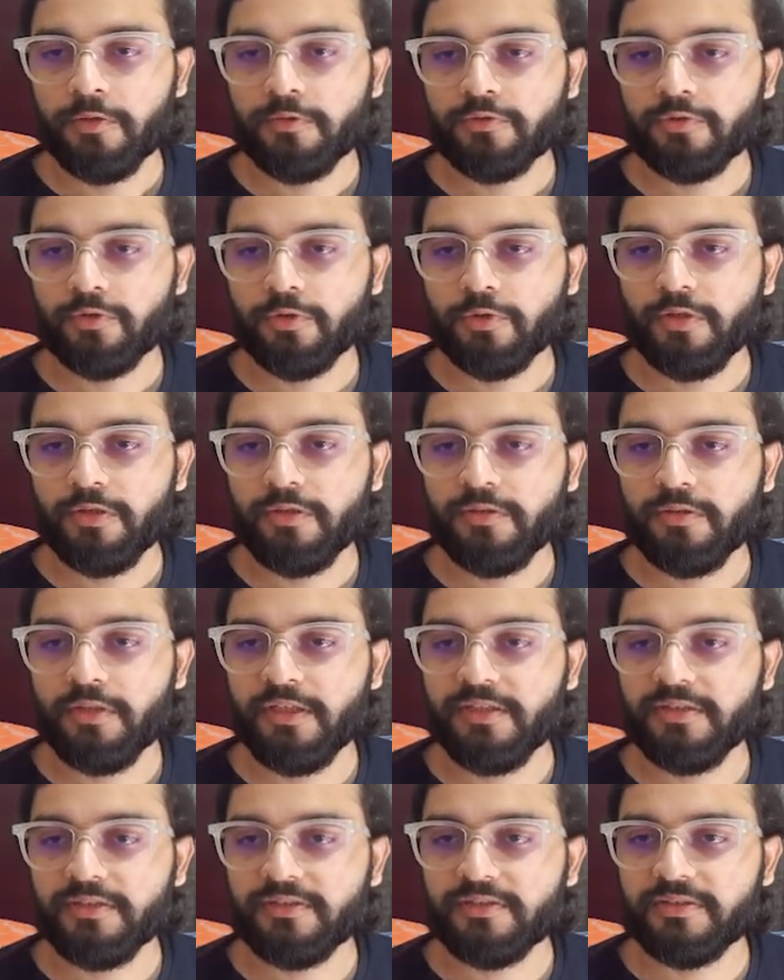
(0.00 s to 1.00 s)
So in
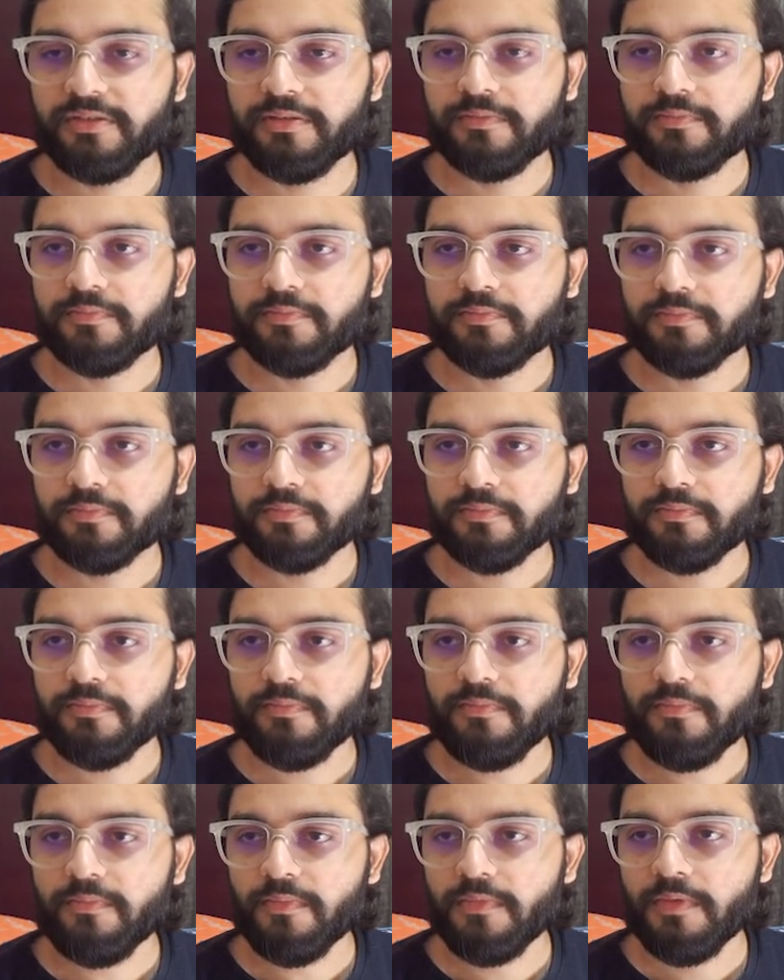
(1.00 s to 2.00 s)
this
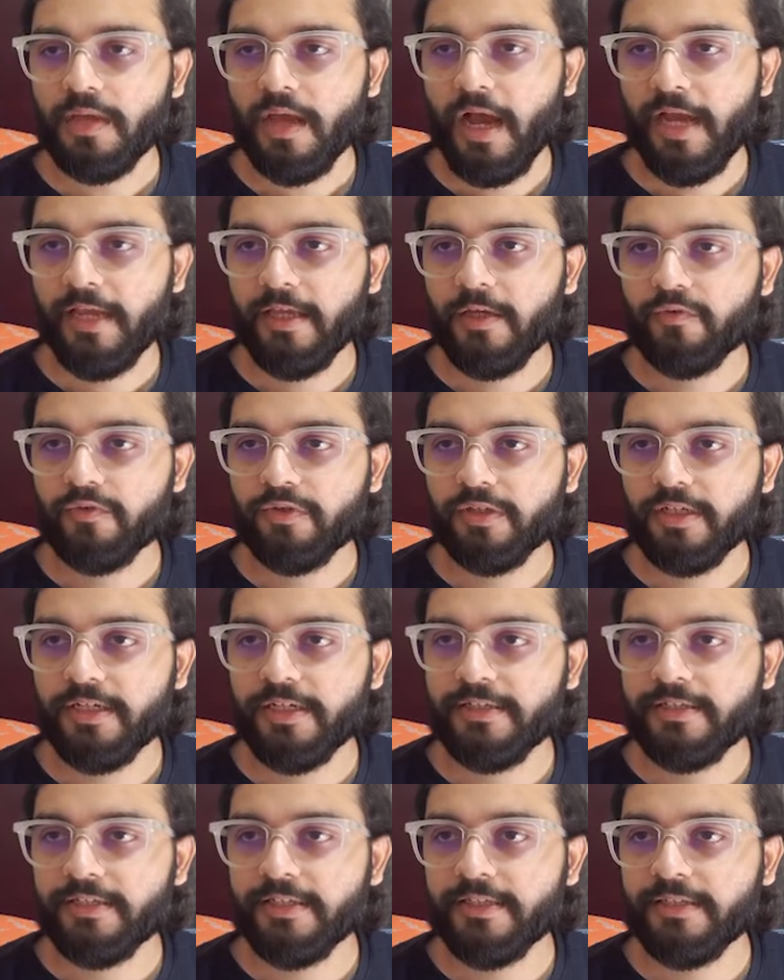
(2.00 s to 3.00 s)
I have
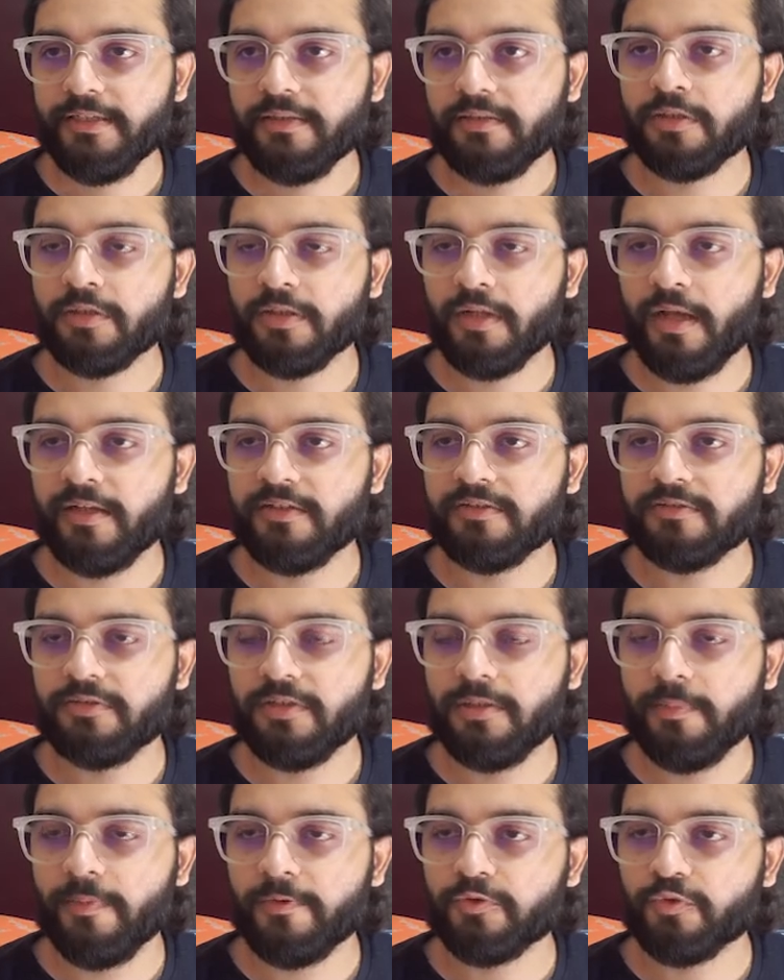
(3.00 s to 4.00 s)
created class
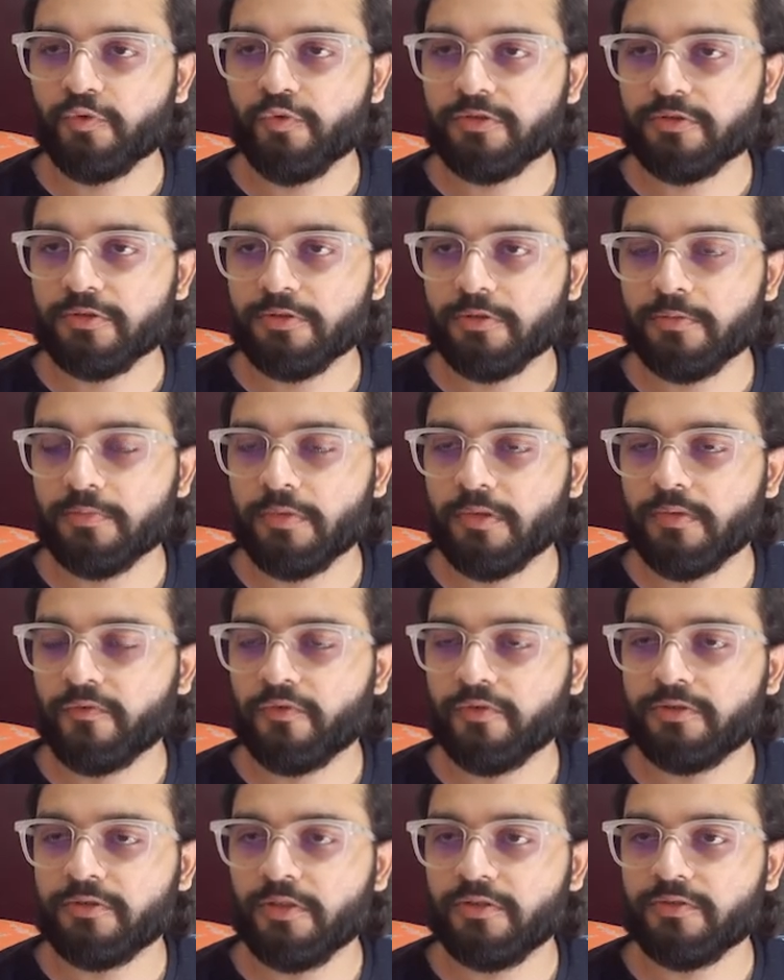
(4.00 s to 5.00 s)
name as question number 4
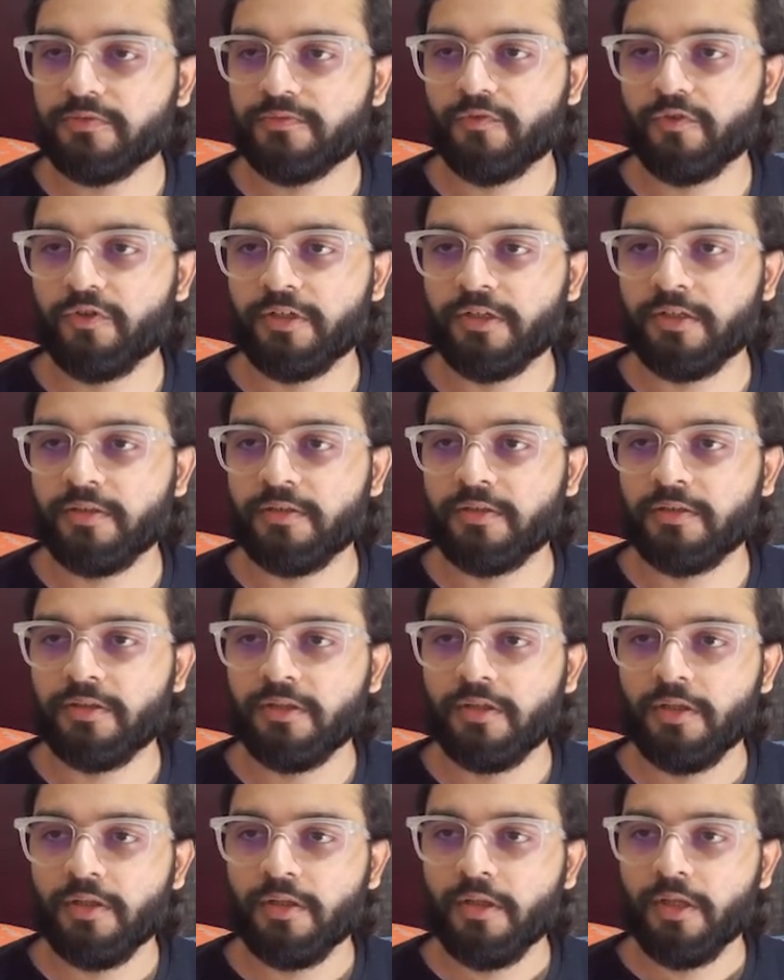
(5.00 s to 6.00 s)
just for
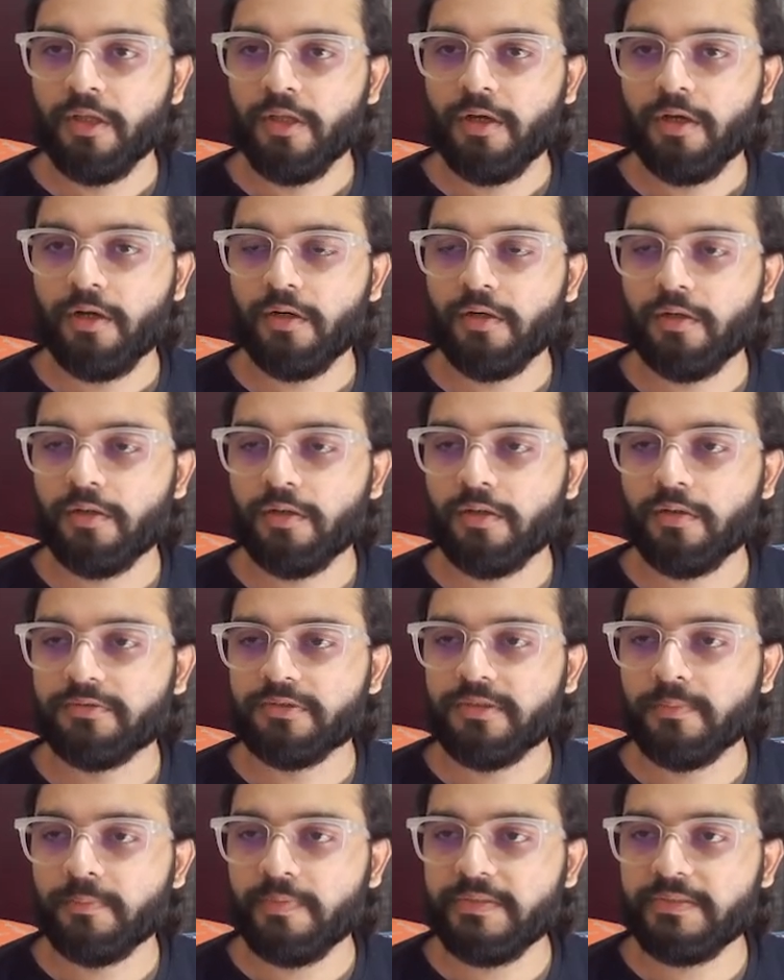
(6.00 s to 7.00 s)

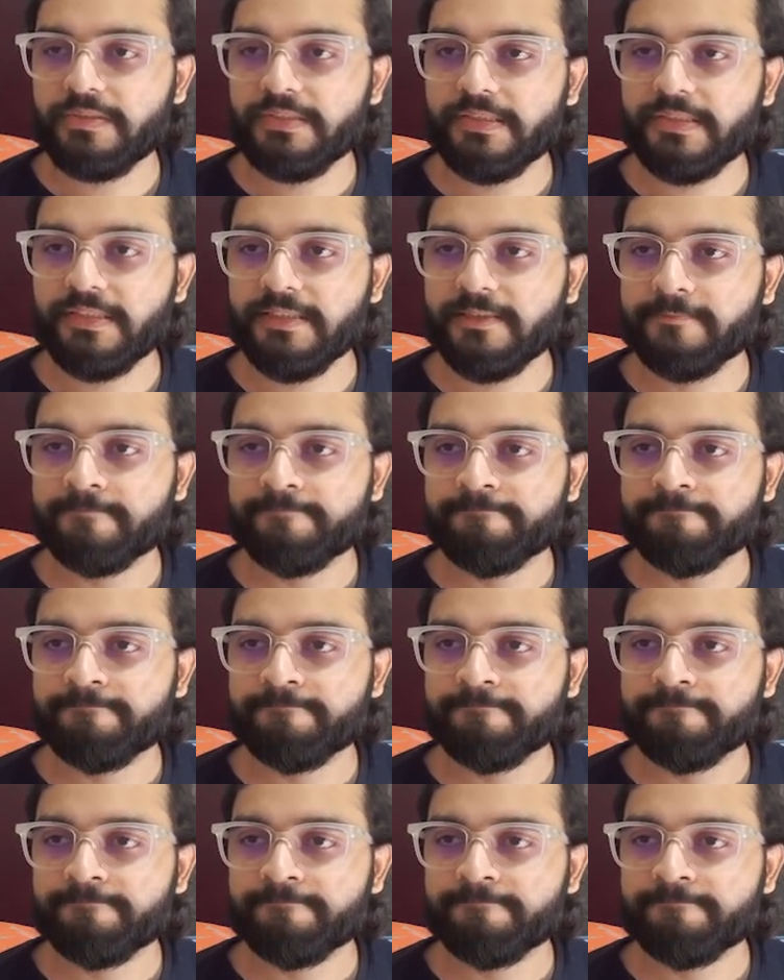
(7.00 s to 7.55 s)
simplicity.